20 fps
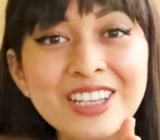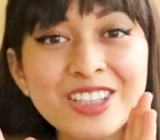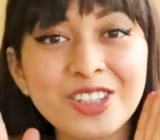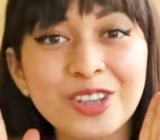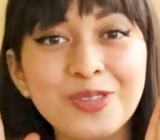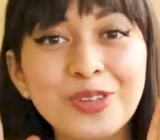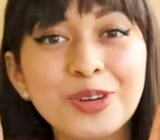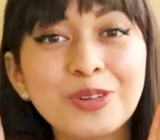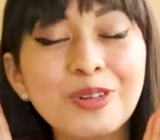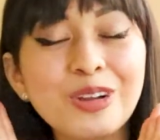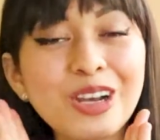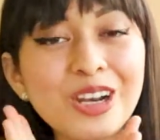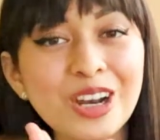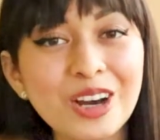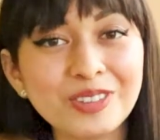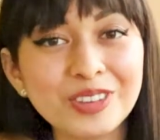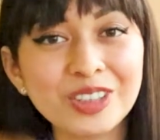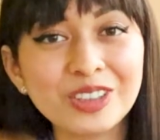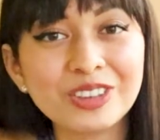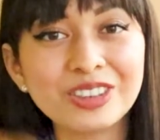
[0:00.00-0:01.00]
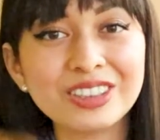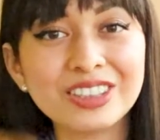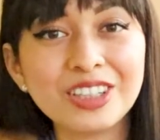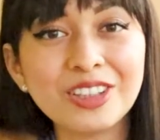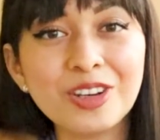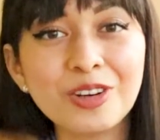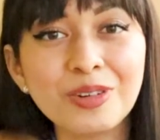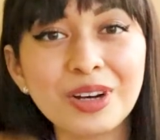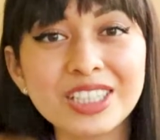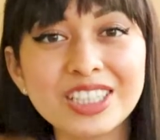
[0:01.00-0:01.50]
So if you would love to
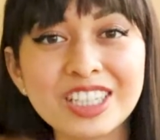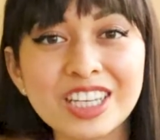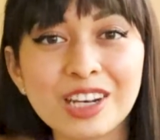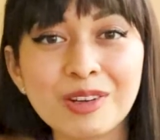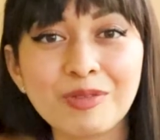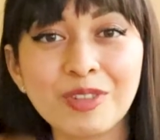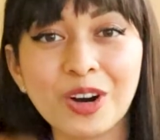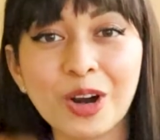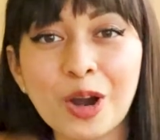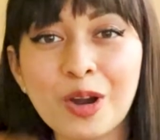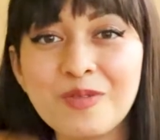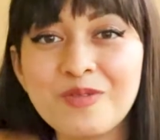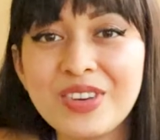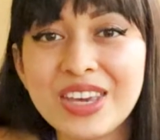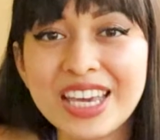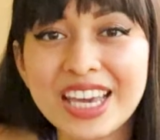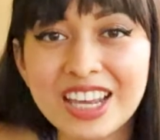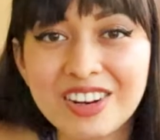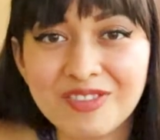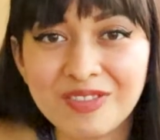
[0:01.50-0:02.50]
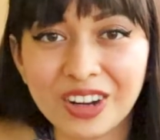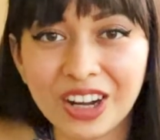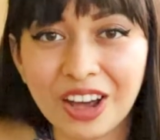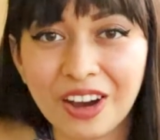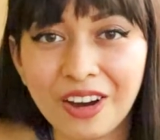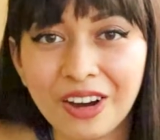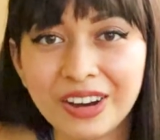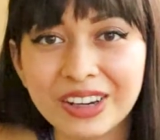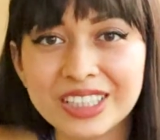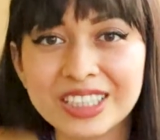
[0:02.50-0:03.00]
continue watching more vegan
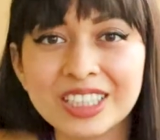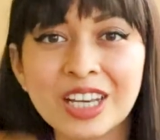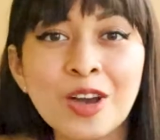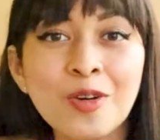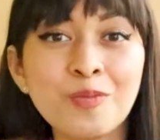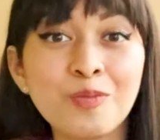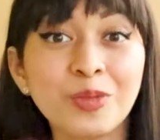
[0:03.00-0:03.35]
vlogs,